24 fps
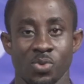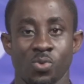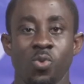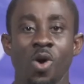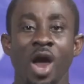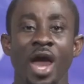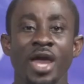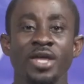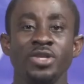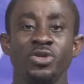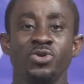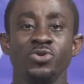
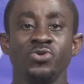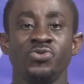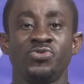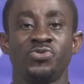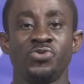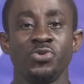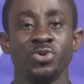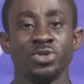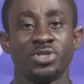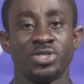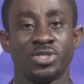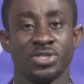why do
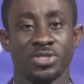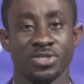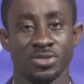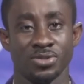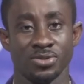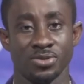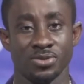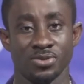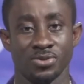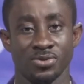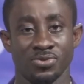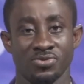fruits,
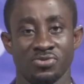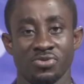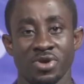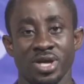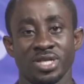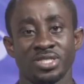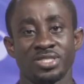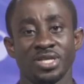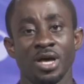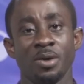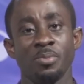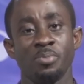for
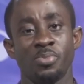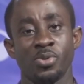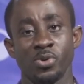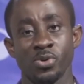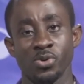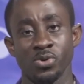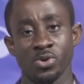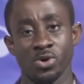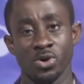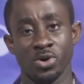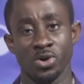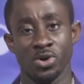
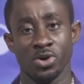example,